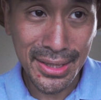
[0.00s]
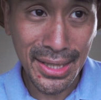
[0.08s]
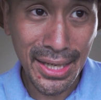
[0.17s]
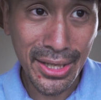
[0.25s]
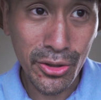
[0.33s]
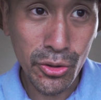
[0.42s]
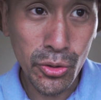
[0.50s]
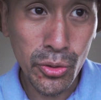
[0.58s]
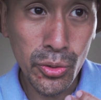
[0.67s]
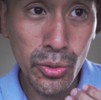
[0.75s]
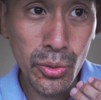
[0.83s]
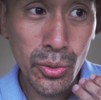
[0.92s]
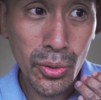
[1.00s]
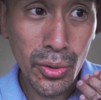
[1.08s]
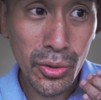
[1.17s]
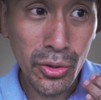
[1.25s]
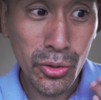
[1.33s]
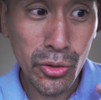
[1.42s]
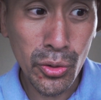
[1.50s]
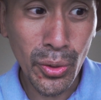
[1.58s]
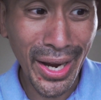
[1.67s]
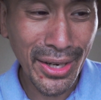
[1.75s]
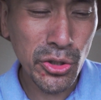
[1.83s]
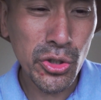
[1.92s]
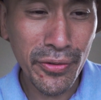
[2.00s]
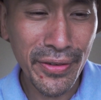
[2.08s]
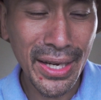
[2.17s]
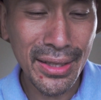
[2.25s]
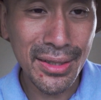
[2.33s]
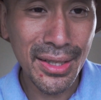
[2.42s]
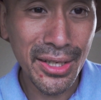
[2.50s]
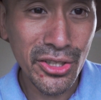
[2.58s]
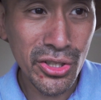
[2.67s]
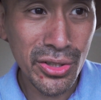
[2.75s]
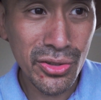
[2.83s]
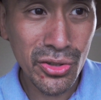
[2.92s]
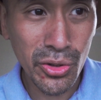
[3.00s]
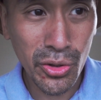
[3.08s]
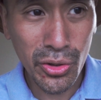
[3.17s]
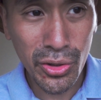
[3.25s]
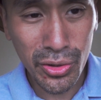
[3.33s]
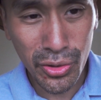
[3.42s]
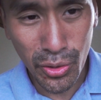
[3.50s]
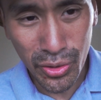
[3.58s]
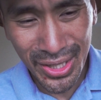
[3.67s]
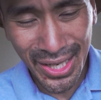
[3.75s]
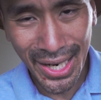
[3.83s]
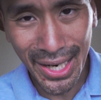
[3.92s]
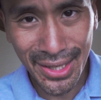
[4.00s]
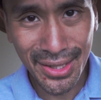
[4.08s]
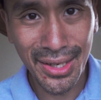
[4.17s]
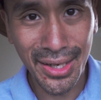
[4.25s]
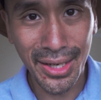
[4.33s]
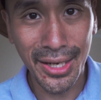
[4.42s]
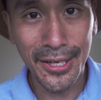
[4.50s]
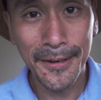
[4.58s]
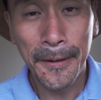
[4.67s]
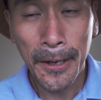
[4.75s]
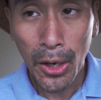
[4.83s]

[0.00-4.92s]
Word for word: that you you do extra validation, so you're you're tightening it,